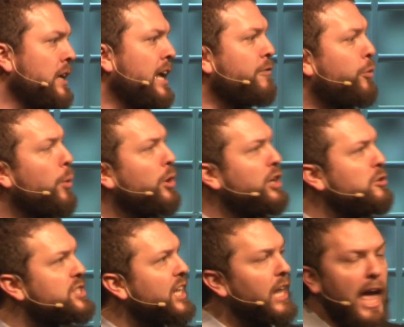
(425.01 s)
If we were to use
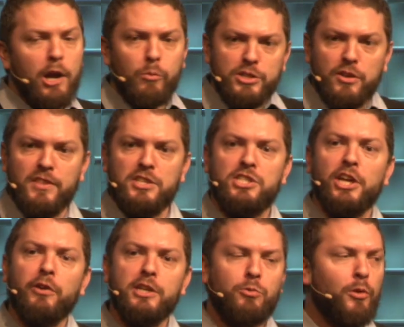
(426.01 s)
the language of this
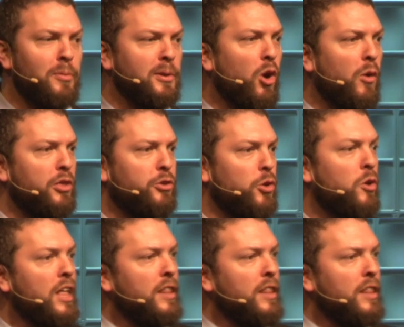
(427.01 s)
series we've been going through,